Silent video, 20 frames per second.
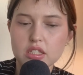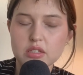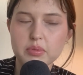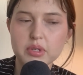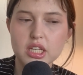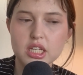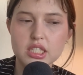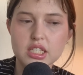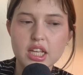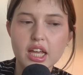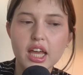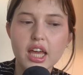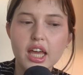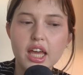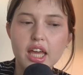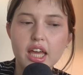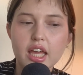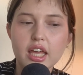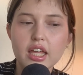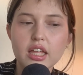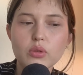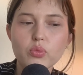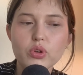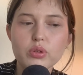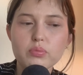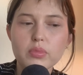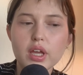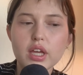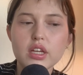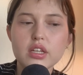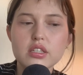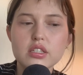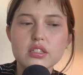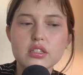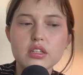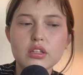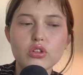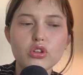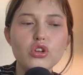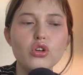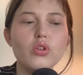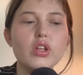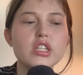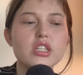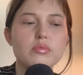Because it would make, like